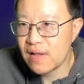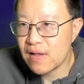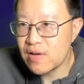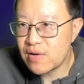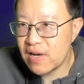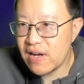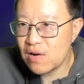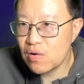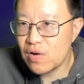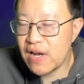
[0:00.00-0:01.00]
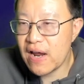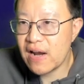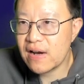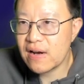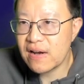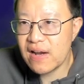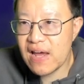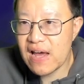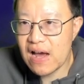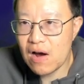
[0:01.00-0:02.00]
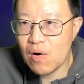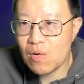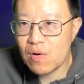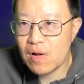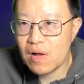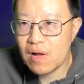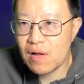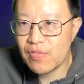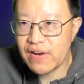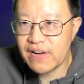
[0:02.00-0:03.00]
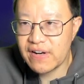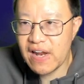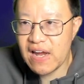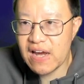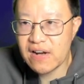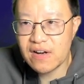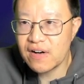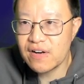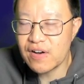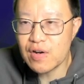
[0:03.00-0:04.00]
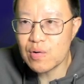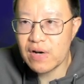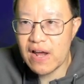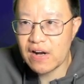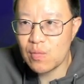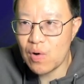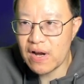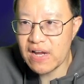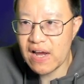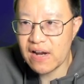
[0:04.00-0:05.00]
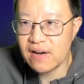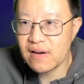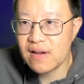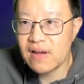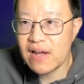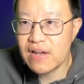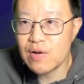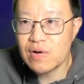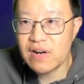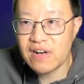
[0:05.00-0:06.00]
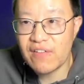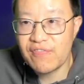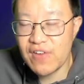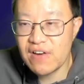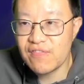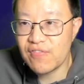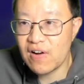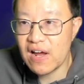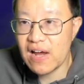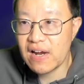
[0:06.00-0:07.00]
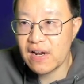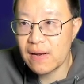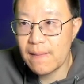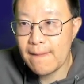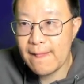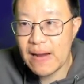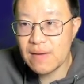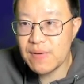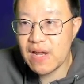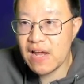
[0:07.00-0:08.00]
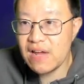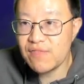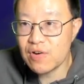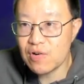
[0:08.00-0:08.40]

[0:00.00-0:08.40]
you take a look at now the scan doesn't use SYN, it uses the fin flag, and the behavior